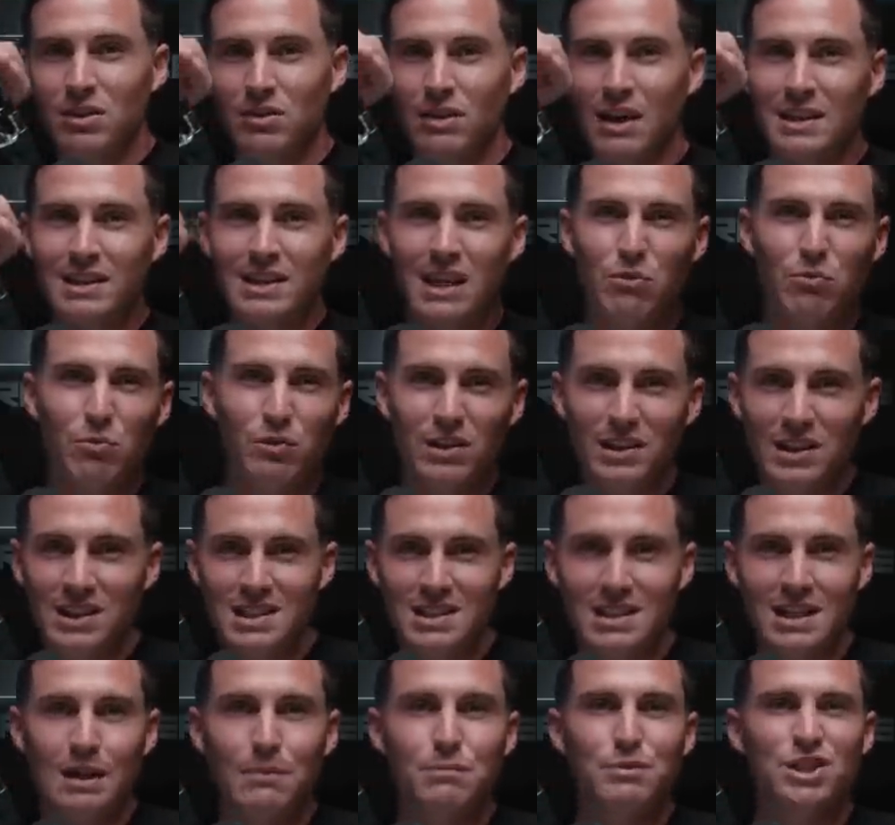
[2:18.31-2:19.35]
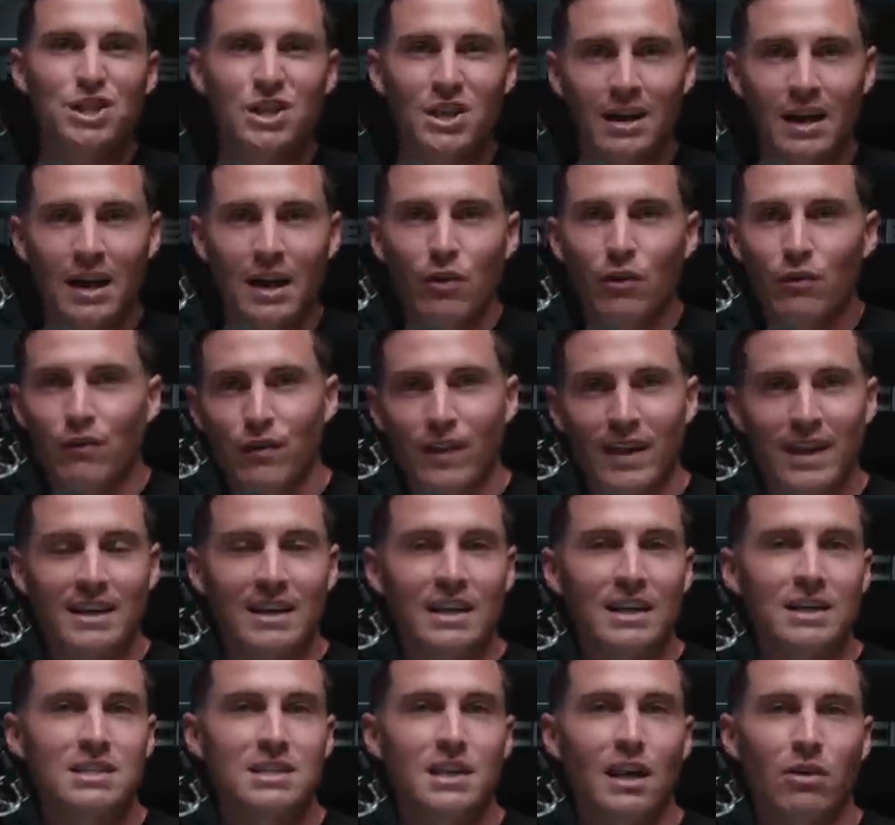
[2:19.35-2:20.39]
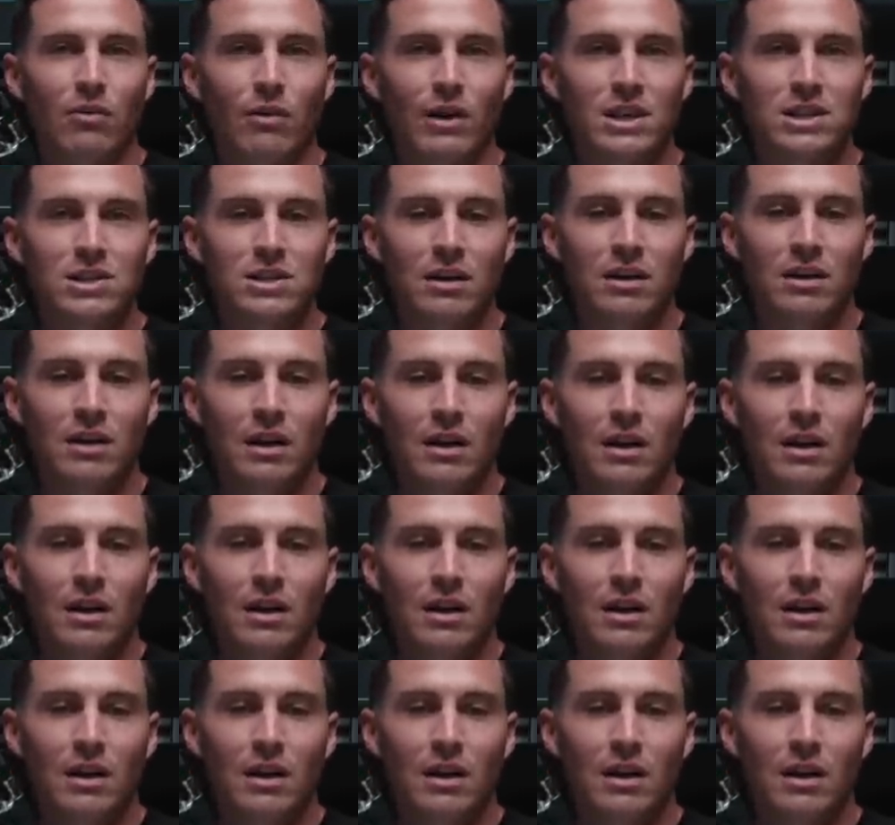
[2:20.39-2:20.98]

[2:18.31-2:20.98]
you got that really steep shin angle for that deceleration,